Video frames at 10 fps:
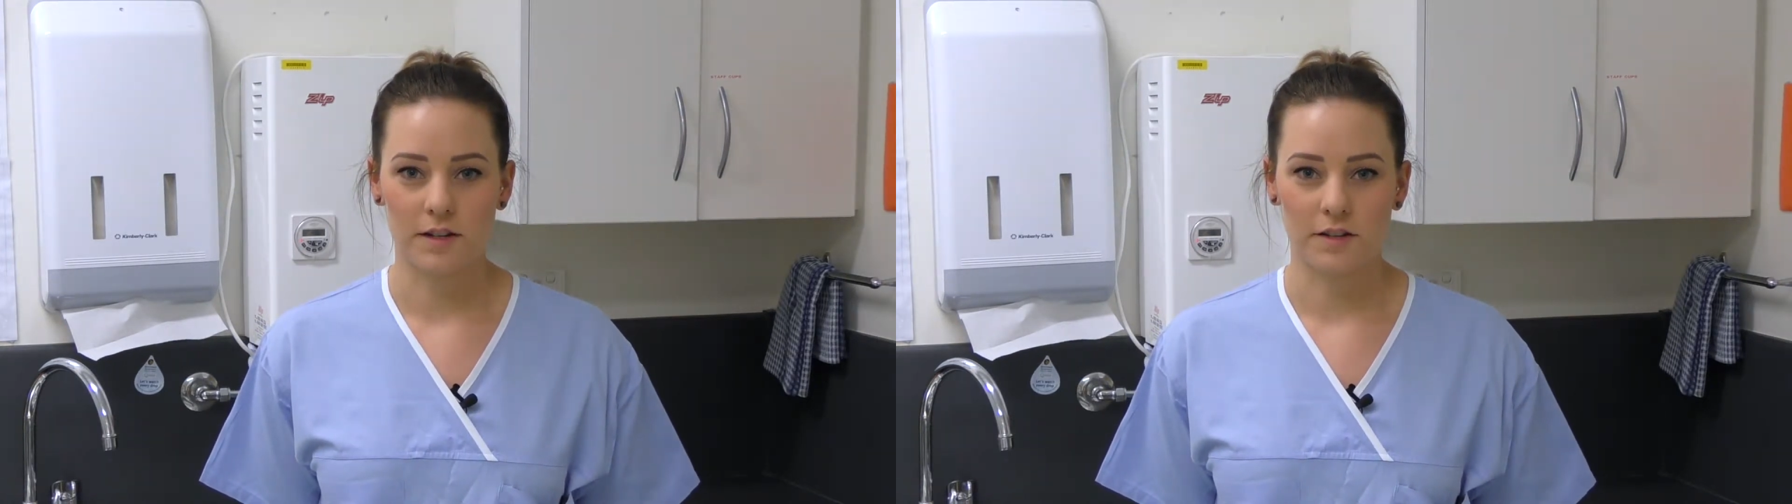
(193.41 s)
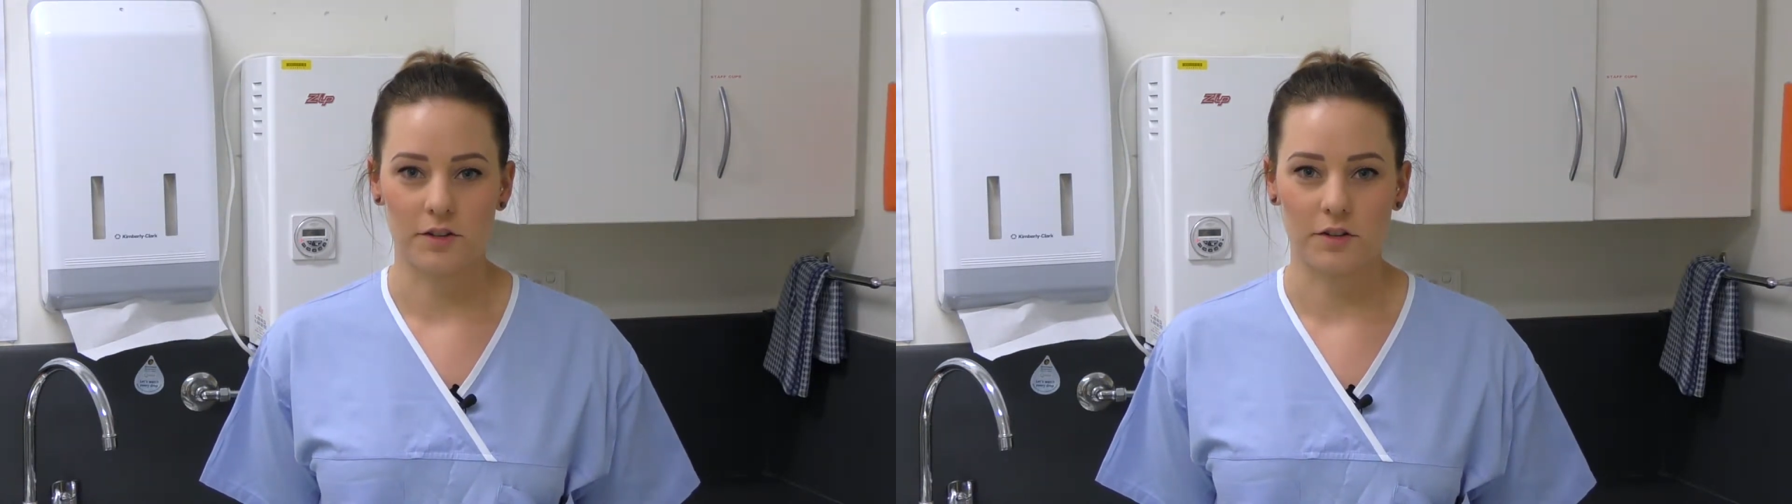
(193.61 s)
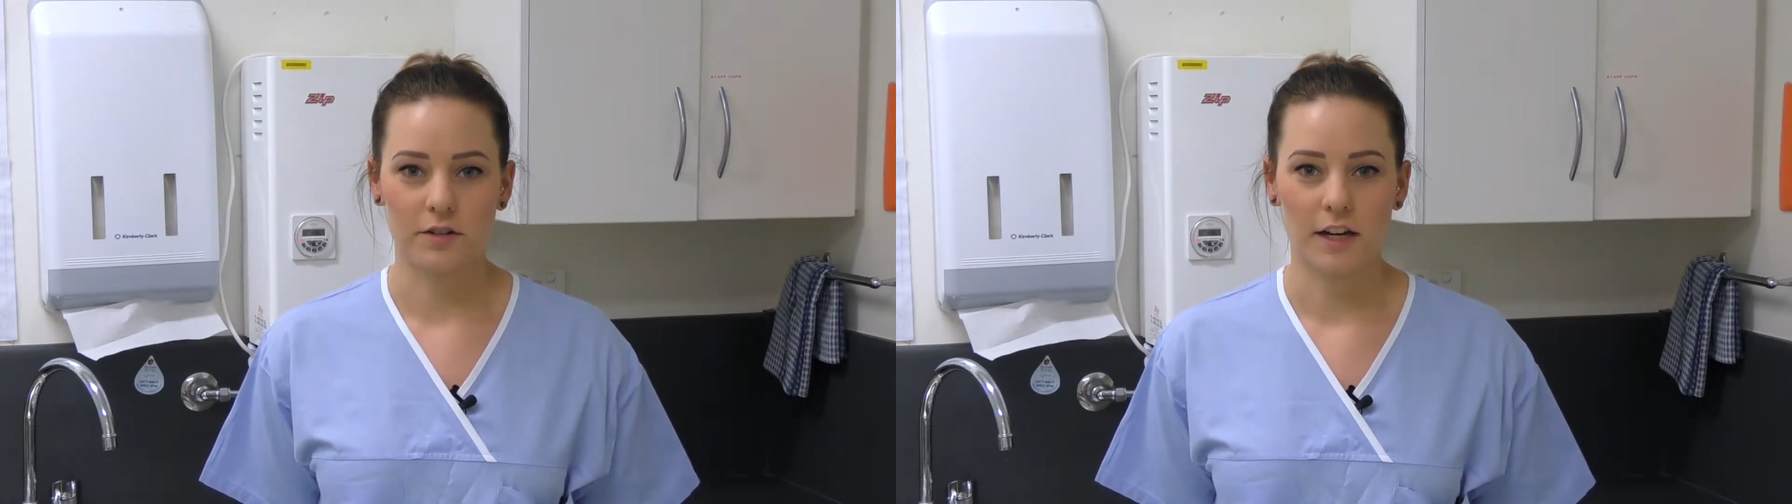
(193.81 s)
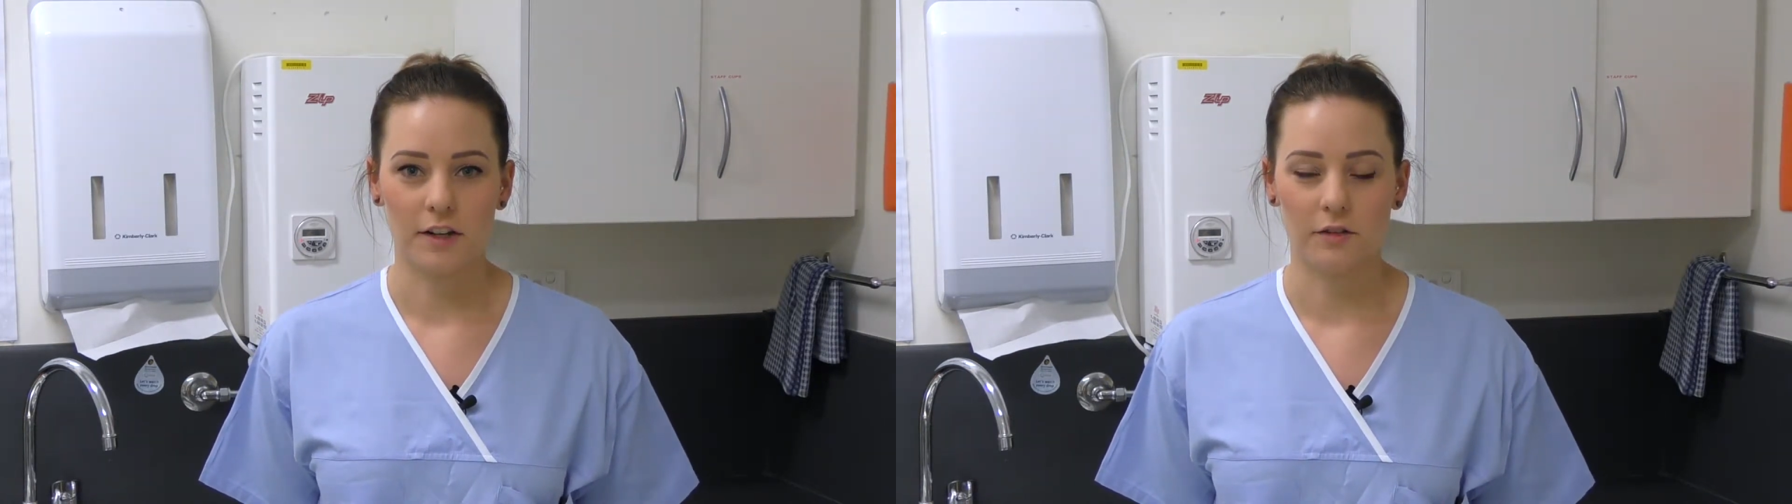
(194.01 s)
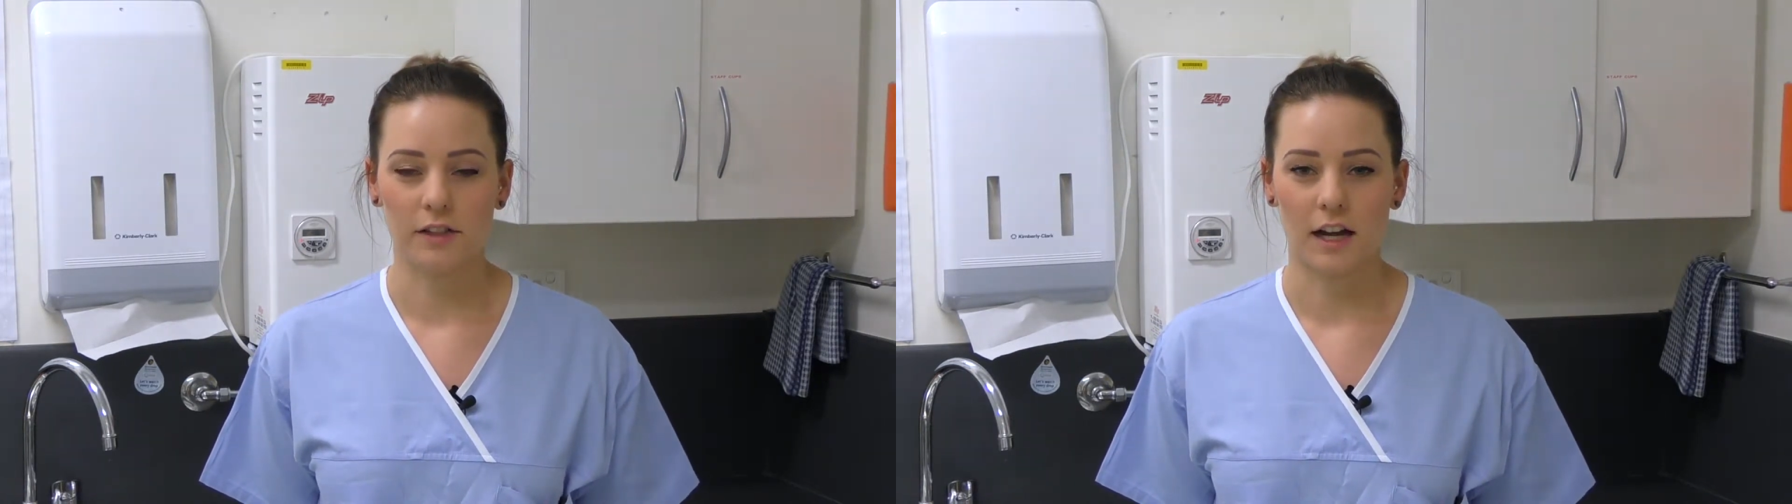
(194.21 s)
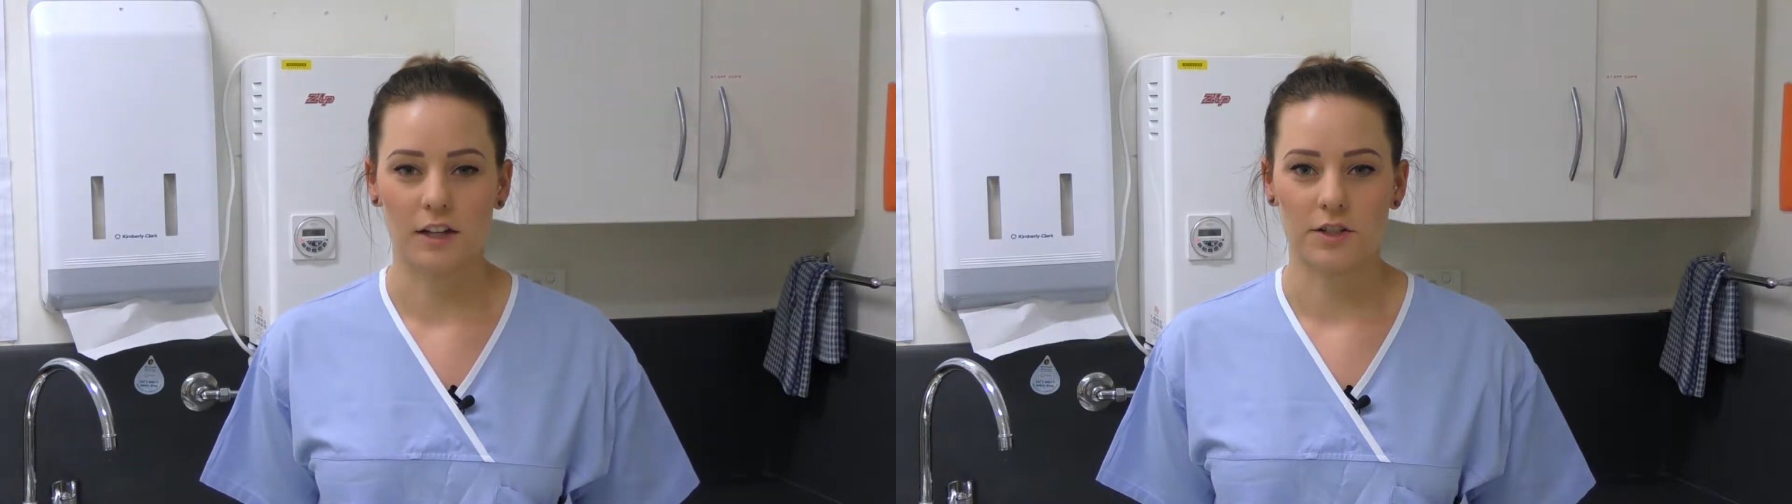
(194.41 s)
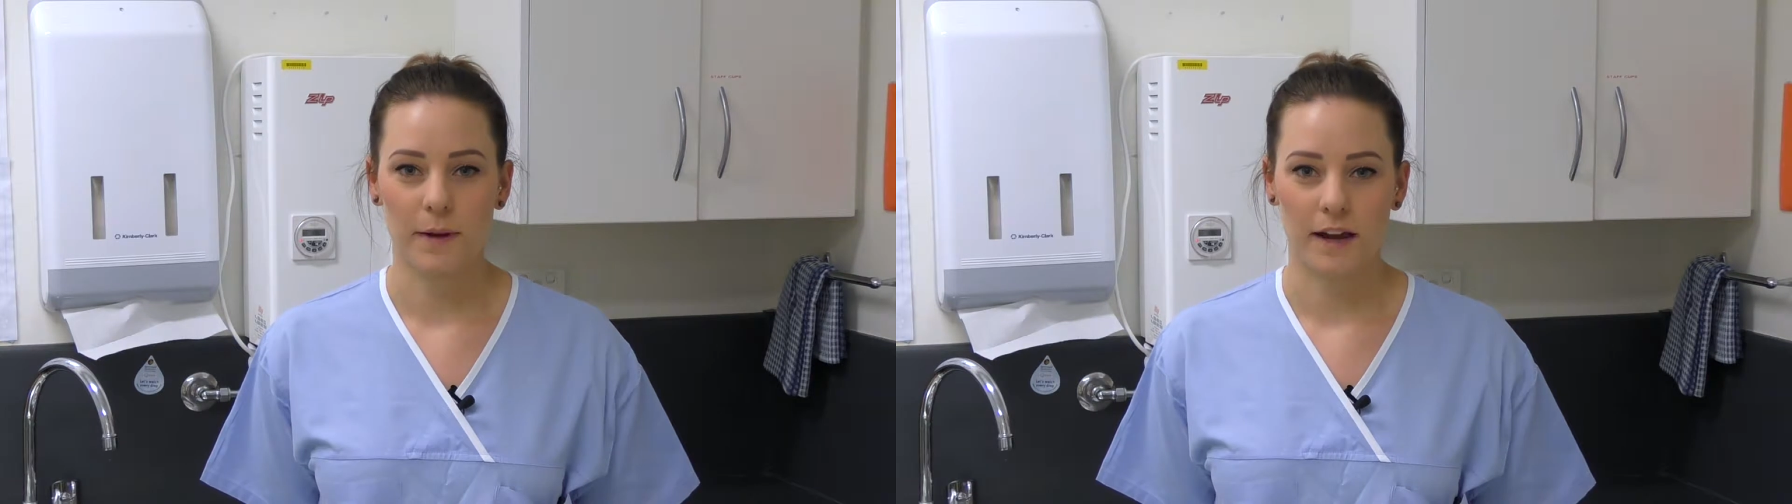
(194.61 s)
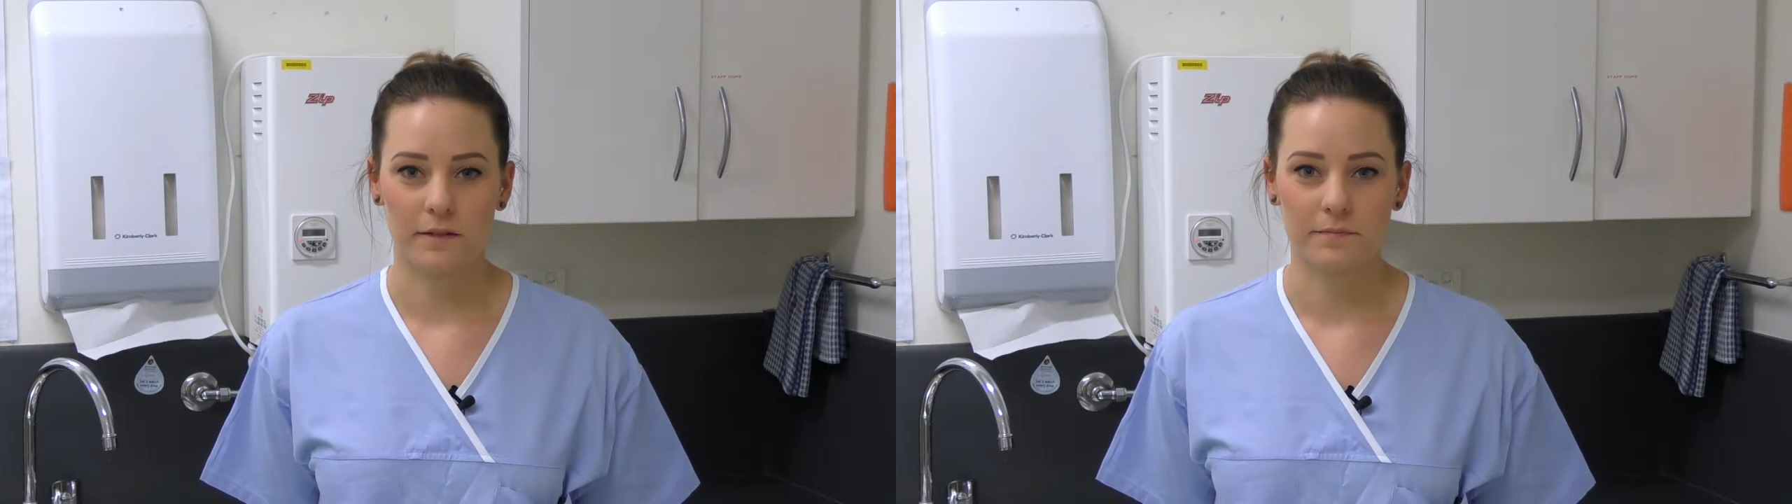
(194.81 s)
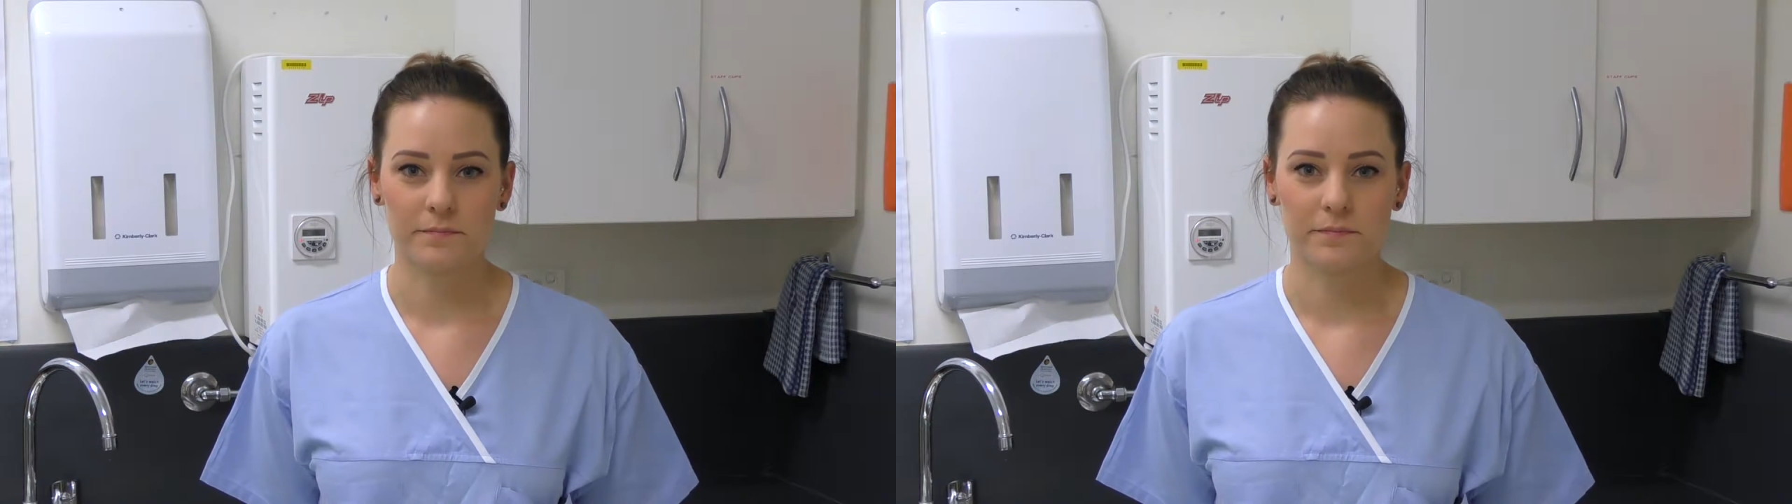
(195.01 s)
residue in your large bowel.